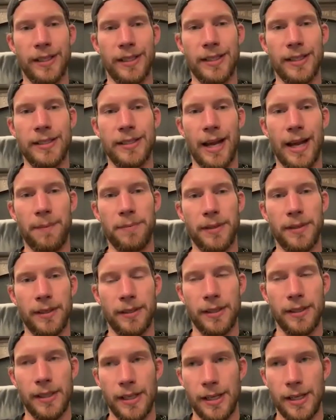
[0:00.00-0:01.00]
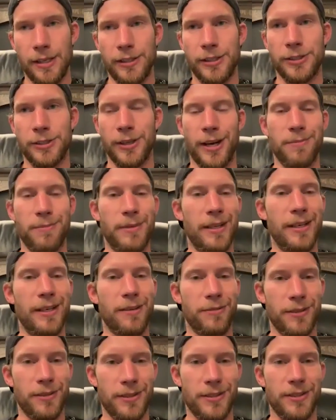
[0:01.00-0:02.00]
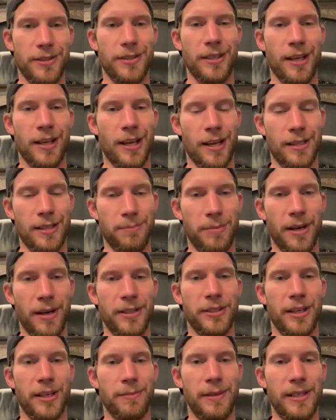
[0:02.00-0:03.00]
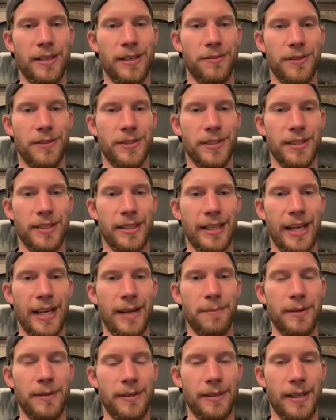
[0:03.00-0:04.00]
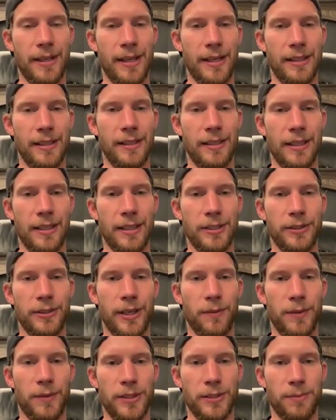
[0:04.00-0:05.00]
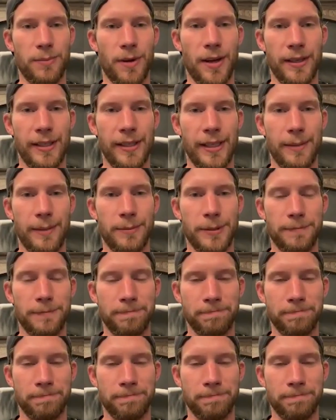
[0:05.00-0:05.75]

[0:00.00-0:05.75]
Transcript: the tap then to try and be a difference uh, try and be a difference in the game and and uh, try and win some hockey games